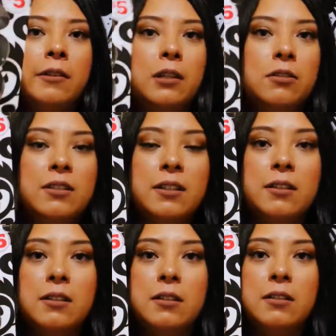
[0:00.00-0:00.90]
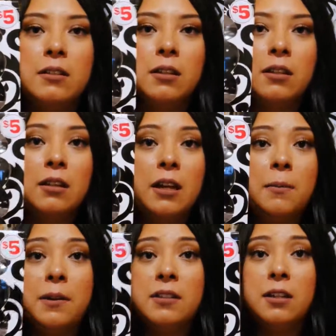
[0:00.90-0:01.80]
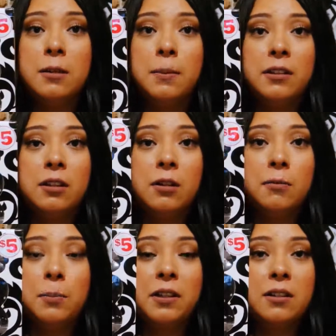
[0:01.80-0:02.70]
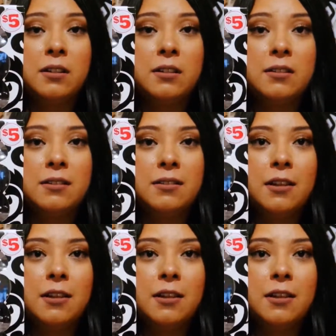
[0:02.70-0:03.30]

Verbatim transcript: that looks like this and I basically picked it up because